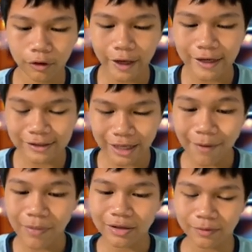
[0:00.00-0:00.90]
king's
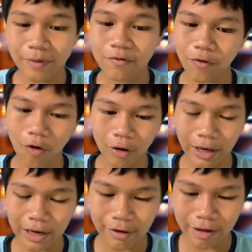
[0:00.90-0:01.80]
gambit before,
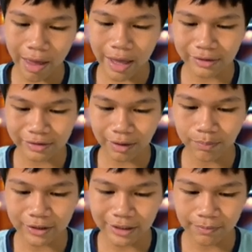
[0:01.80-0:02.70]
and now it's
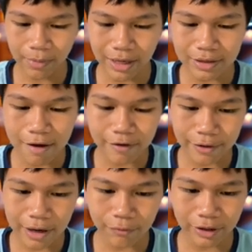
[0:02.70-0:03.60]
completely made. After
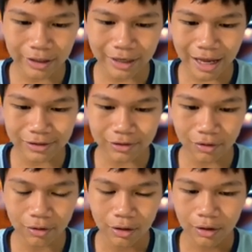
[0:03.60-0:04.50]
that, we can
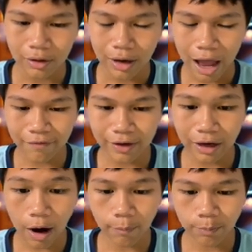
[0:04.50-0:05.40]
castle,
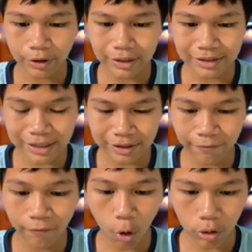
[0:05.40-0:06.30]
having a pretty deadly
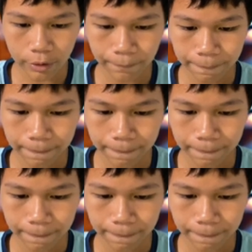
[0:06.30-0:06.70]
fork